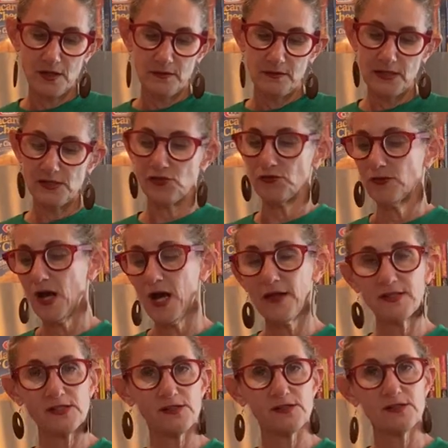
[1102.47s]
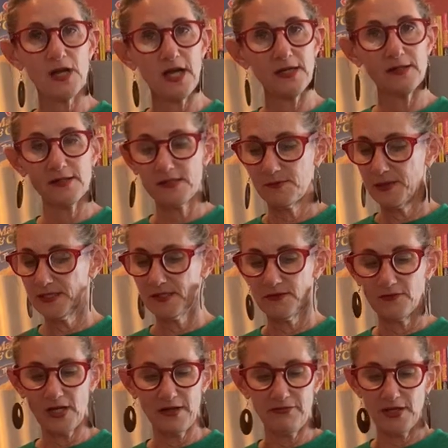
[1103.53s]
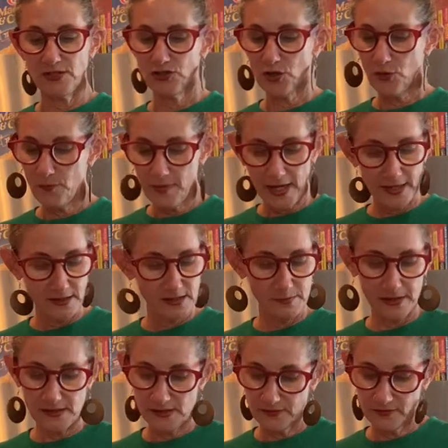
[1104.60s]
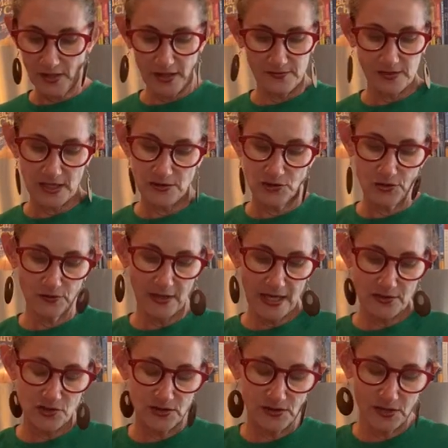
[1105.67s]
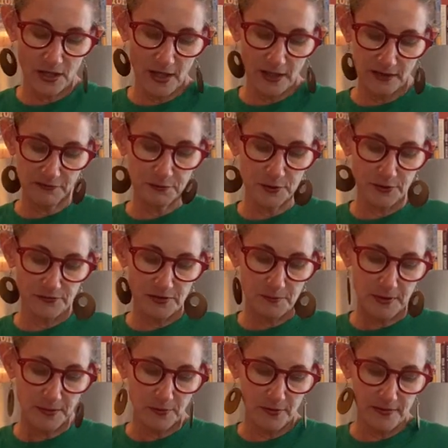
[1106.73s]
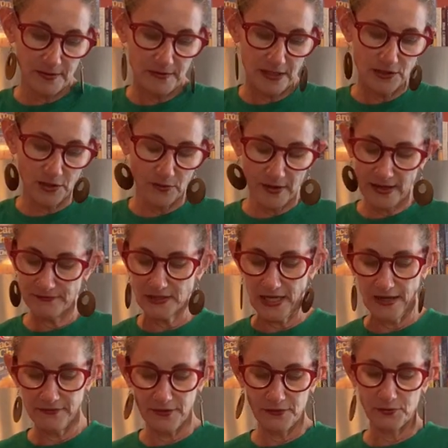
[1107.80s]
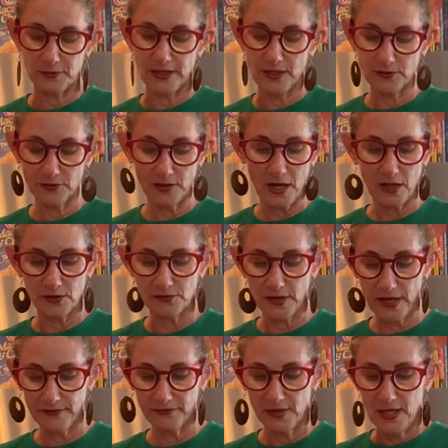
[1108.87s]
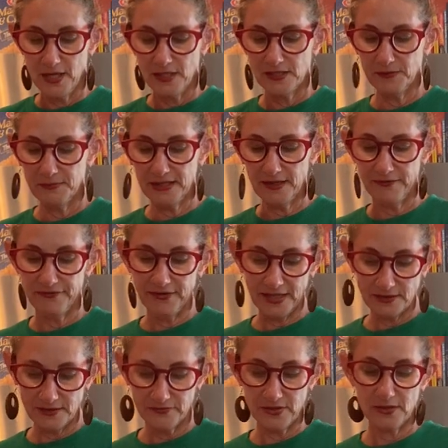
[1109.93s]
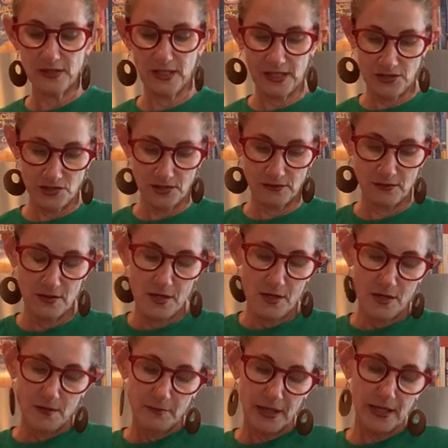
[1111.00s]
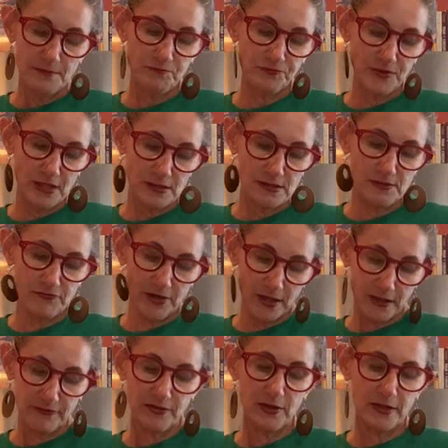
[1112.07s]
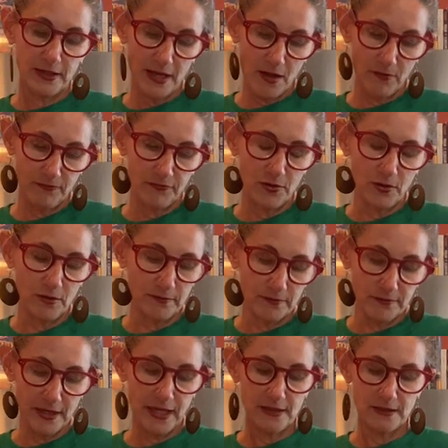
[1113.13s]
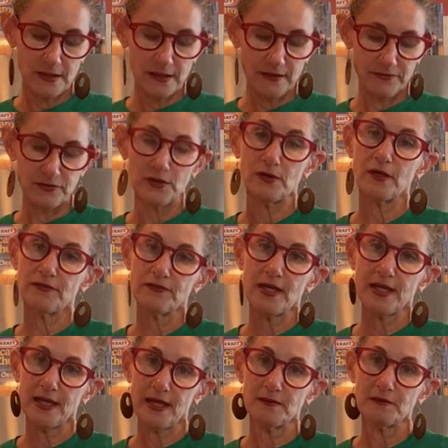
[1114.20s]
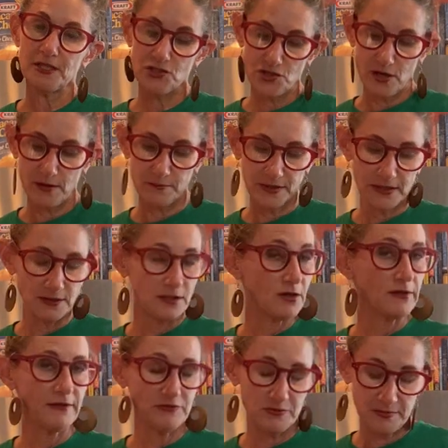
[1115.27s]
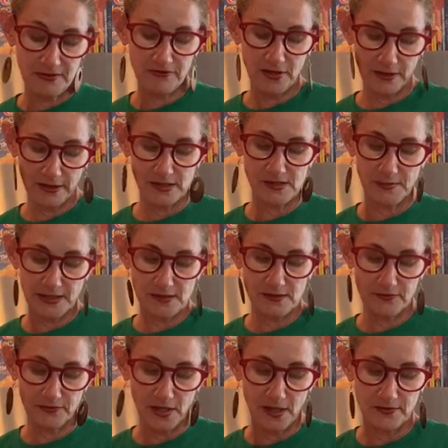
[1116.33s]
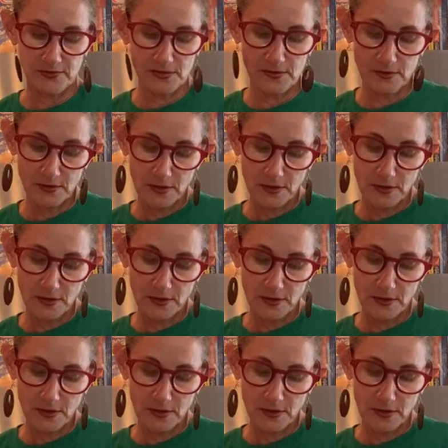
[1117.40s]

This is not an expensive knife. I don't buy expensive knives. I do that just to kind of prove to people that they don't have to have a $300 knife to be effective in the kitchen. But it's very, very helpful that if they can be sharp, but they don't have to be very expensive knives.